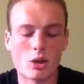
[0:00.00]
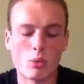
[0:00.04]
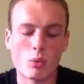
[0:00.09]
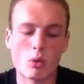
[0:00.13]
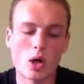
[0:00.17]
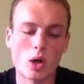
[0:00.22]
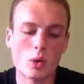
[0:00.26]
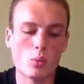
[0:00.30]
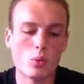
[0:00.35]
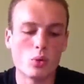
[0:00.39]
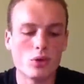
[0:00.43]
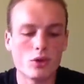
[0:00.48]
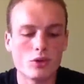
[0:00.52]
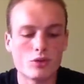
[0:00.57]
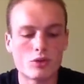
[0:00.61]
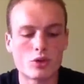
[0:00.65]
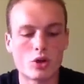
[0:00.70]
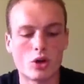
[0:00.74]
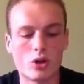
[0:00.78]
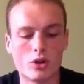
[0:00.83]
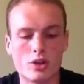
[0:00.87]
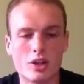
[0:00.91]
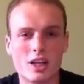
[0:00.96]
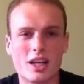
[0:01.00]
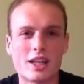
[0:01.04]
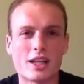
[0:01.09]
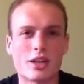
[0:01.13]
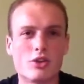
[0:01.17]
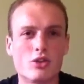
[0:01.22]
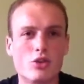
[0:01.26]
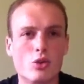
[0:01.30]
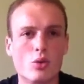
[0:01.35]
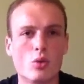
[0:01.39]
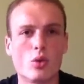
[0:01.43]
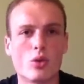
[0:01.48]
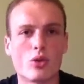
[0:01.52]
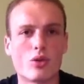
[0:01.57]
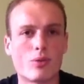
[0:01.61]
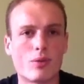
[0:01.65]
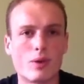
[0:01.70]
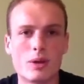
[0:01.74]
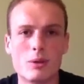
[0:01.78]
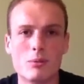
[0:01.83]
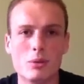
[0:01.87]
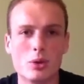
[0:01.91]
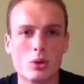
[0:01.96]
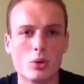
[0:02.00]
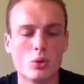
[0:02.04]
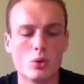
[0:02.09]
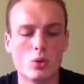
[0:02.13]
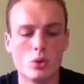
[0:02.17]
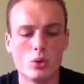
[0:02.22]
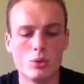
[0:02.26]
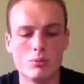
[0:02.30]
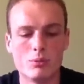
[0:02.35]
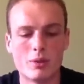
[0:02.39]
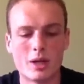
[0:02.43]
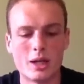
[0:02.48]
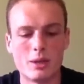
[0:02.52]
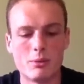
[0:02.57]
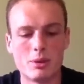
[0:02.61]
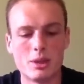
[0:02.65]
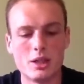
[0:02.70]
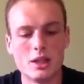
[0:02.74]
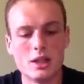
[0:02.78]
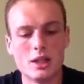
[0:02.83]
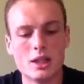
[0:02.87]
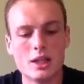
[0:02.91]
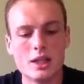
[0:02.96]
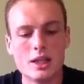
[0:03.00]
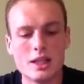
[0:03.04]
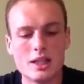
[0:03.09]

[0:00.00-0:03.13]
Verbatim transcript: I, I would have gotten like a two or three mil hood maybe